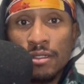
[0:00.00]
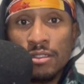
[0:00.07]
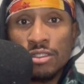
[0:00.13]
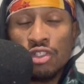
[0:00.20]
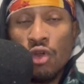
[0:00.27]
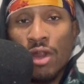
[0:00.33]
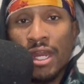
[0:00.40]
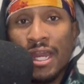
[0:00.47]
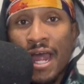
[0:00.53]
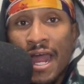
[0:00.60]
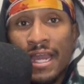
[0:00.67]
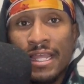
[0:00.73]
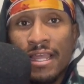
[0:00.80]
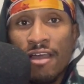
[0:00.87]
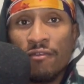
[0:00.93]
joining the
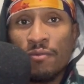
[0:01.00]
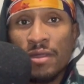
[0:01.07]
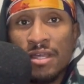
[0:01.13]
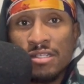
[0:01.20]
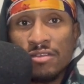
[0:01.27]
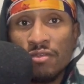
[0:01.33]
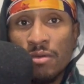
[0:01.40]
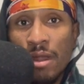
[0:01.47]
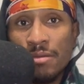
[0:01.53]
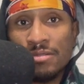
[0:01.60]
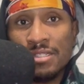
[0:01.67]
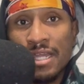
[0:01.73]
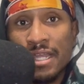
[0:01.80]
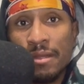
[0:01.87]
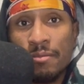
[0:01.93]
IDF, because if I'm not
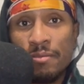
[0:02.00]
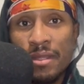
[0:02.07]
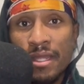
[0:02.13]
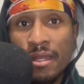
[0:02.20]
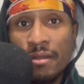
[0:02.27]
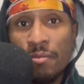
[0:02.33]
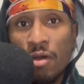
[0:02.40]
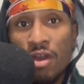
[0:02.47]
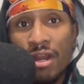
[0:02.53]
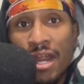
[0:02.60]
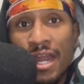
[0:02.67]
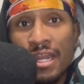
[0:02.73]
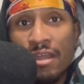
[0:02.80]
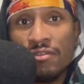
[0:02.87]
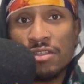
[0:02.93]
mistaken, being a part of the
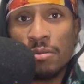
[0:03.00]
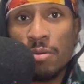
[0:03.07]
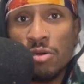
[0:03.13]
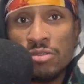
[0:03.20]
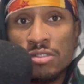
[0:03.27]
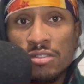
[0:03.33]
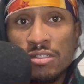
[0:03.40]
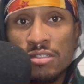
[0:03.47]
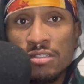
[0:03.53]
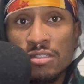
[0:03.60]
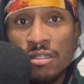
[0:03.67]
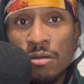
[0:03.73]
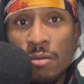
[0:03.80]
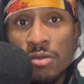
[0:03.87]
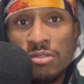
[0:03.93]
IDF is
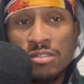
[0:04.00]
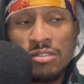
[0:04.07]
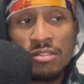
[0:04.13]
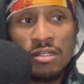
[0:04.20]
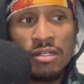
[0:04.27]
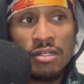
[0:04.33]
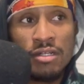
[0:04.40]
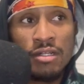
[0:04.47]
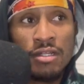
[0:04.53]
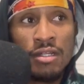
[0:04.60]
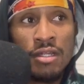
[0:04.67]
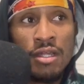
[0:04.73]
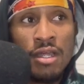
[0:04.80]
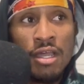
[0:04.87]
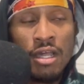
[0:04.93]

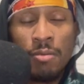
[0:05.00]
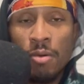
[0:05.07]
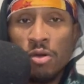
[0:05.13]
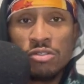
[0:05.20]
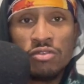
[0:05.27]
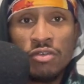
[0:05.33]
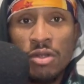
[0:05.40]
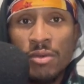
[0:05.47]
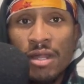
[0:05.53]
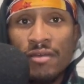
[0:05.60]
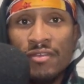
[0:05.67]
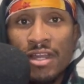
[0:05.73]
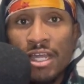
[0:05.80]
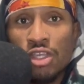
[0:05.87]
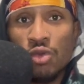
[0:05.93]
compulsory or
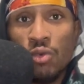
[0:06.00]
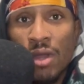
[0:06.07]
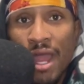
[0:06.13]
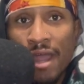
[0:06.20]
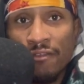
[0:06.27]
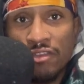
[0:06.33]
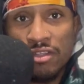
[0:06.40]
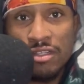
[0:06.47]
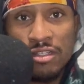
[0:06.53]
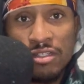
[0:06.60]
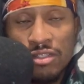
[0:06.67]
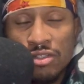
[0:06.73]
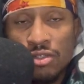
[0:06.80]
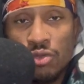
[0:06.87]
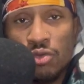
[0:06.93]
whatever. Like, you have to
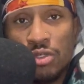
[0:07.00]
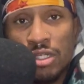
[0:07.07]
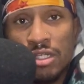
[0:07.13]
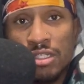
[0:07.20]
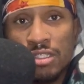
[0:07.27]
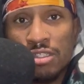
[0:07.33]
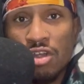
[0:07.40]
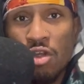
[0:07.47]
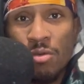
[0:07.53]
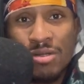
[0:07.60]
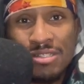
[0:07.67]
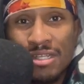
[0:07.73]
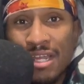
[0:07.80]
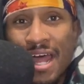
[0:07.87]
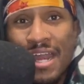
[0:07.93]
do your term,
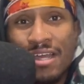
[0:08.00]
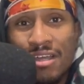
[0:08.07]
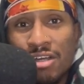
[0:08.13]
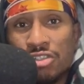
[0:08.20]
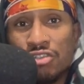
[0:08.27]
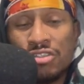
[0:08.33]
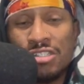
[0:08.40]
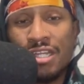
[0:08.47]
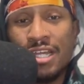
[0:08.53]
because a lot of countries are